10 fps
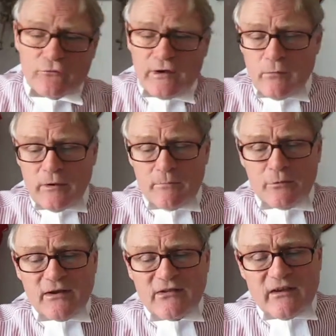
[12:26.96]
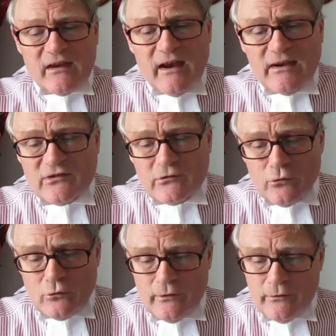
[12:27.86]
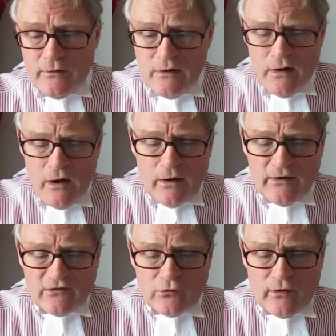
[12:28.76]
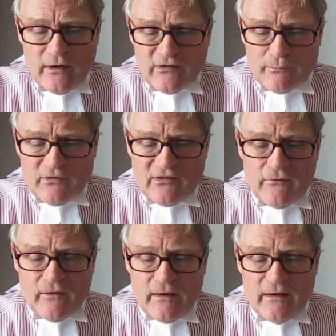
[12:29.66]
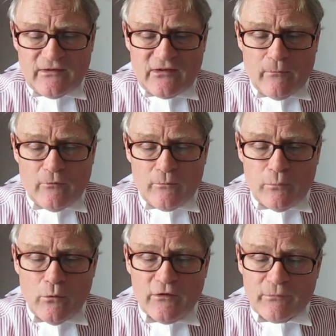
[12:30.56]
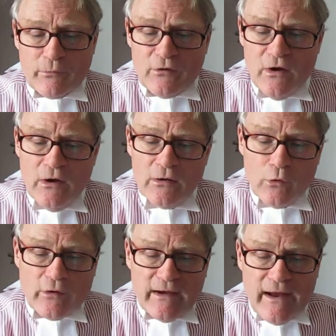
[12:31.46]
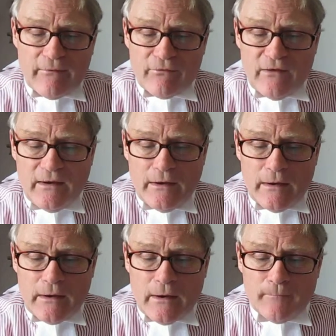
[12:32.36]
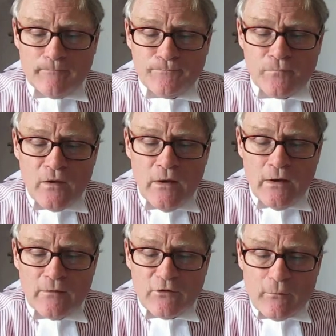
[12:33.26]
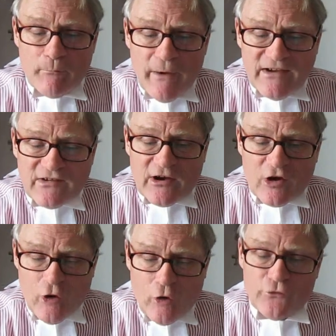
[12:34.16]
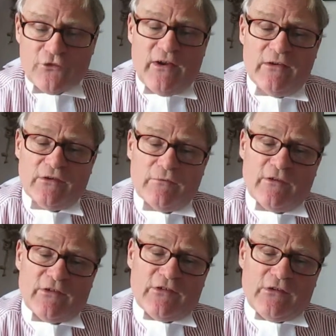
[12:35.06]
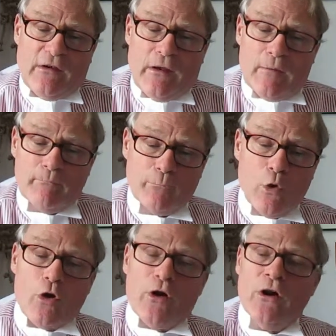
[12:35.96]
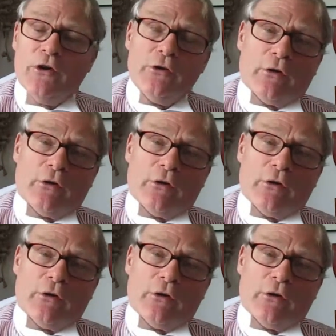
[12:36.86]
really when he brings the case law in, and he's looking specifically at some of the points. But looking at the basic content of this book, you